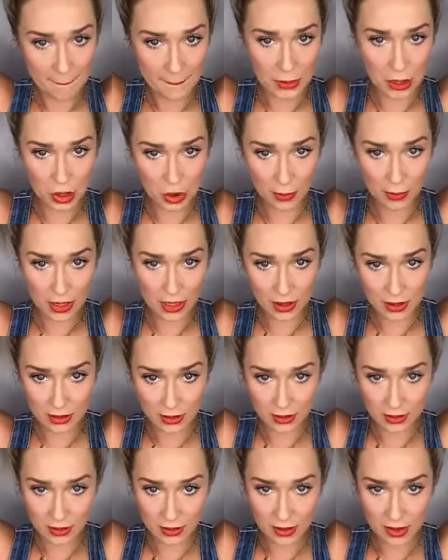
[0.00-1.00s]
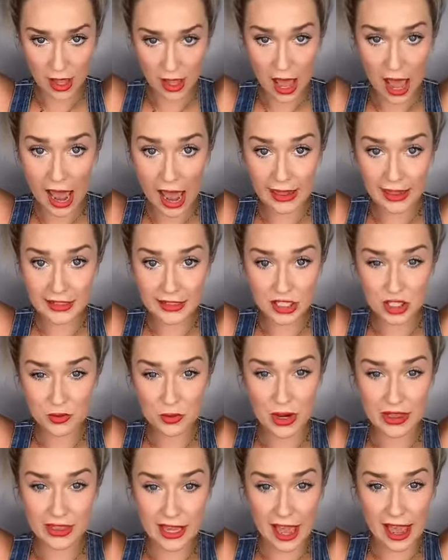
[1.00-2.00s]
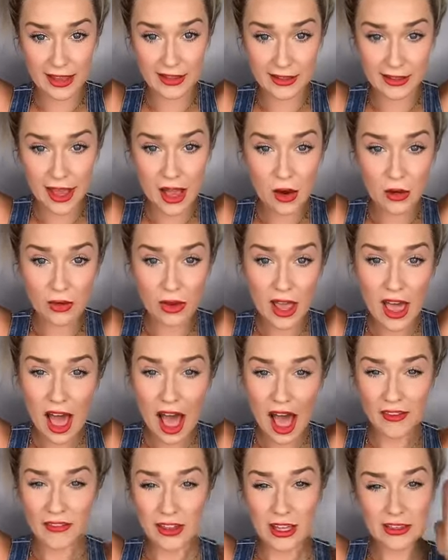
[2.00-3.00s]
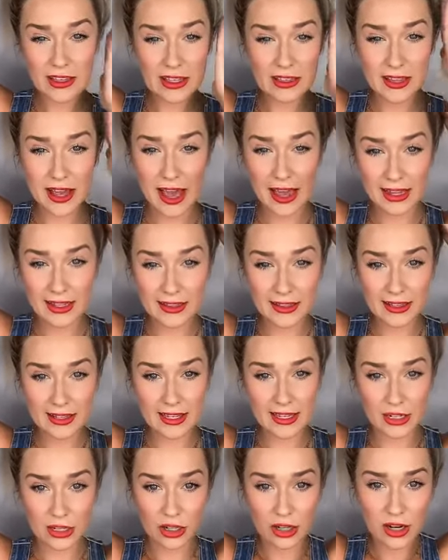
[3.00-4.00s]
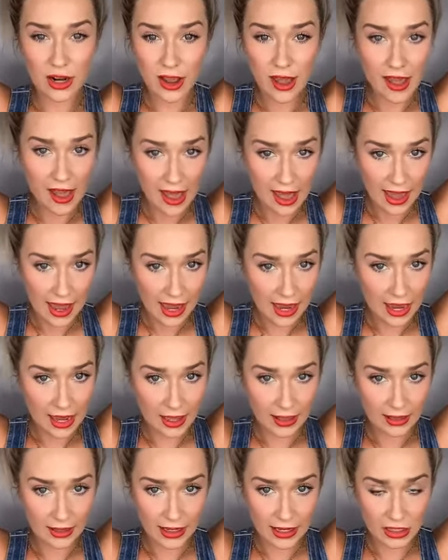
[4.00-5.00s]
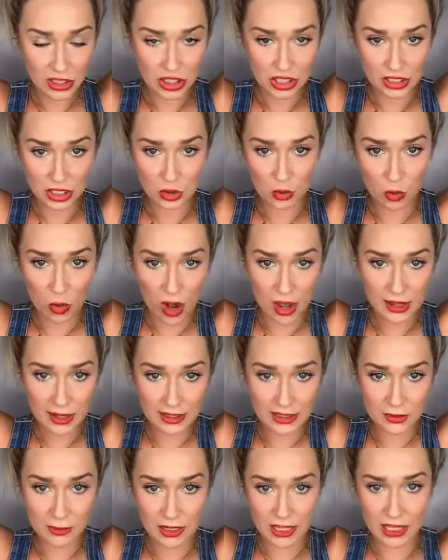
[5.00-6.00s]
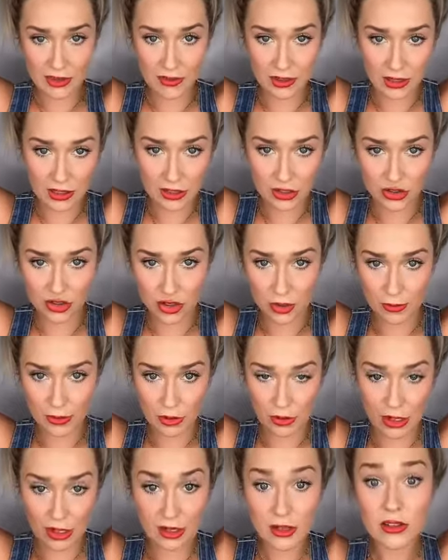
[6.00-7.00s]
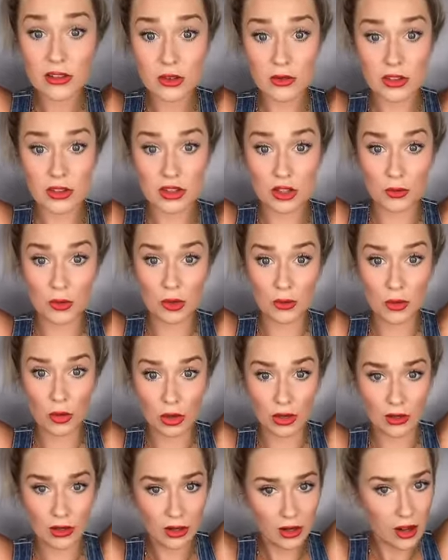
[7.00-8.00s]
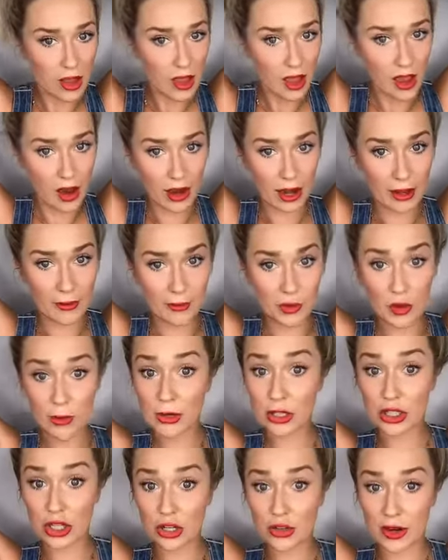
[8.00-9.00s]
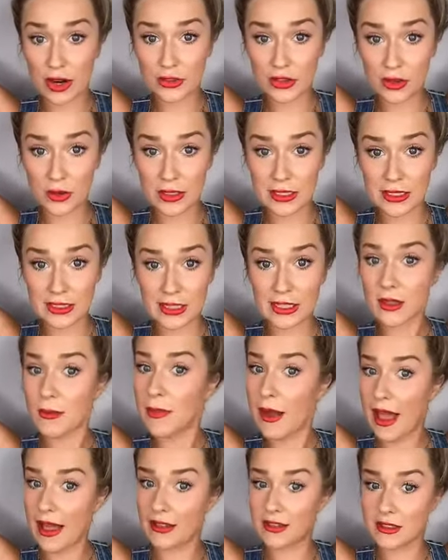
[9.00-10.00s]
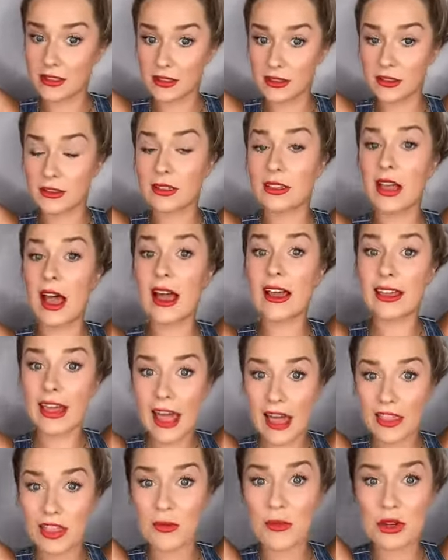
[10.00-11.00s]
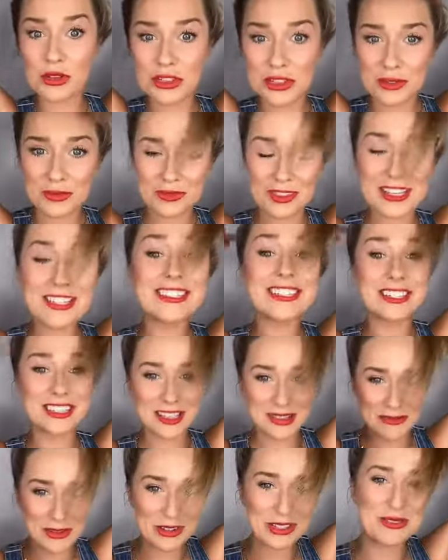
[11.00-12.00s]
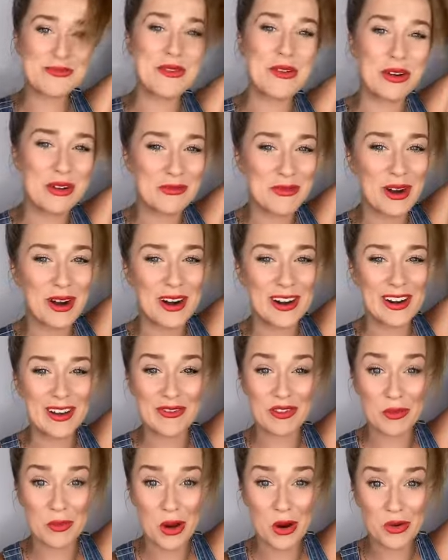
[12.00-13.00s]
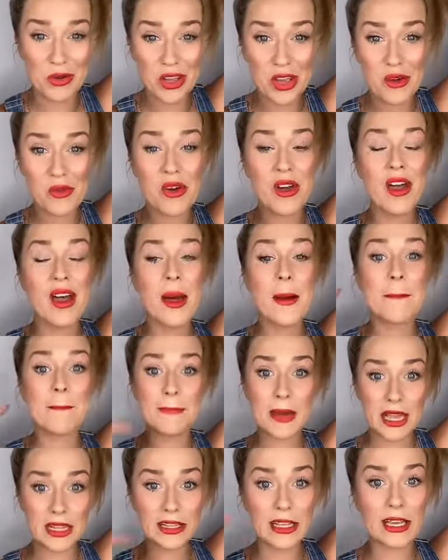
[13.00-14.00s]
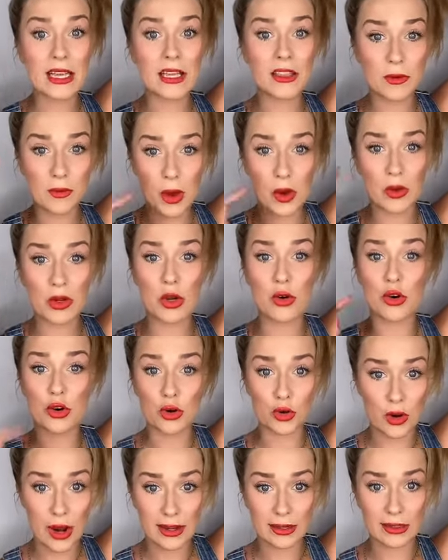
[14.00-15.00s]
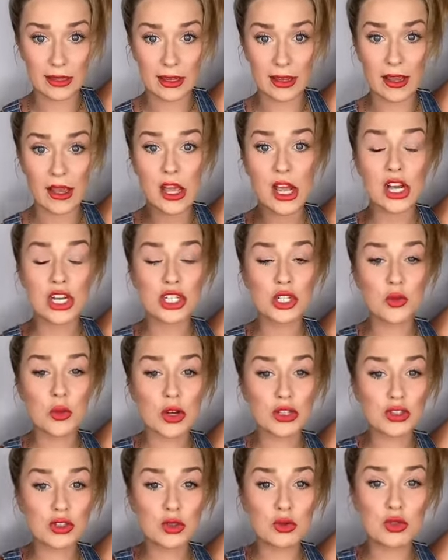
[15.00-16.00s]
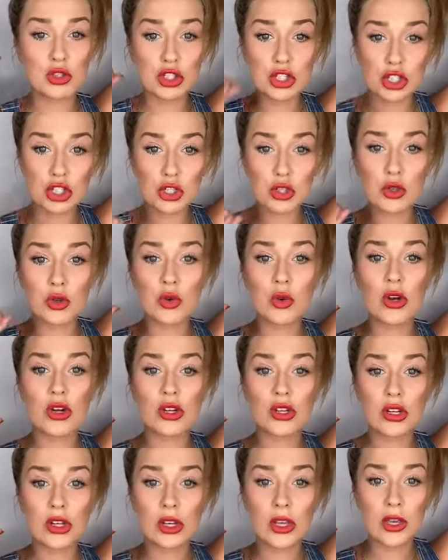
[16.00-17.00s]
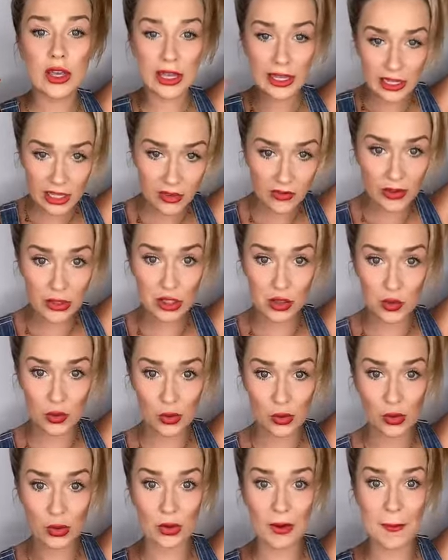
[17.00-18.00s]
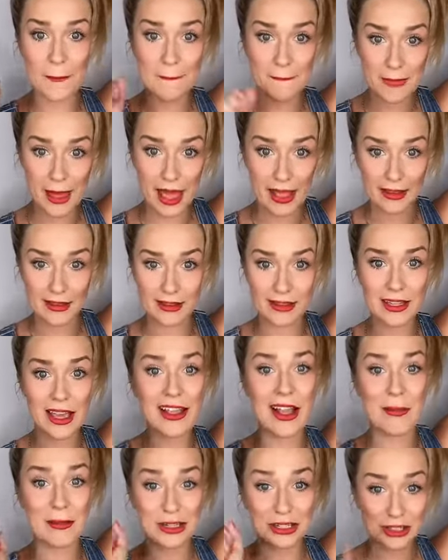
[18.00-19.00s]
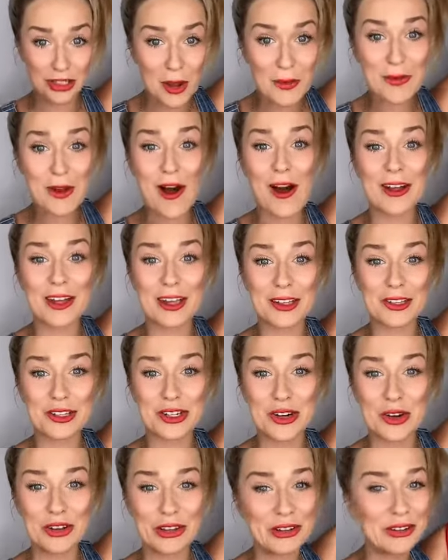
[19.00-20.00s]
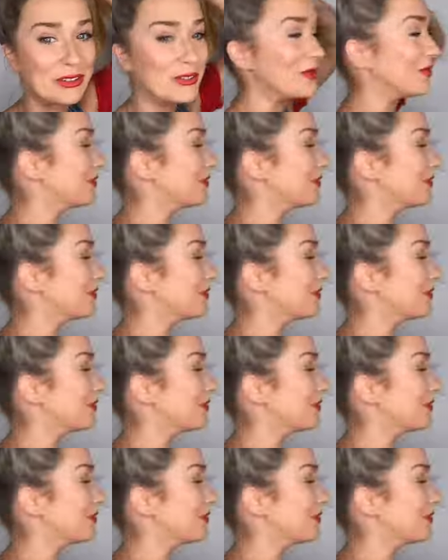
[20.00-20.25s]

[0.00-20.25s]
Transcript: Boom. Erm. I like to spread the ends out. I feel like that tightens here and it just, you want it to be evenly distributed. So it's super important. All right, so I'm gonna turn around so you can see the bends. Again, the most, this is the most important part of the Ponyo, bending the Ponyo correctly. You want to do two individual bends, and I'm gonna stop talking and show you.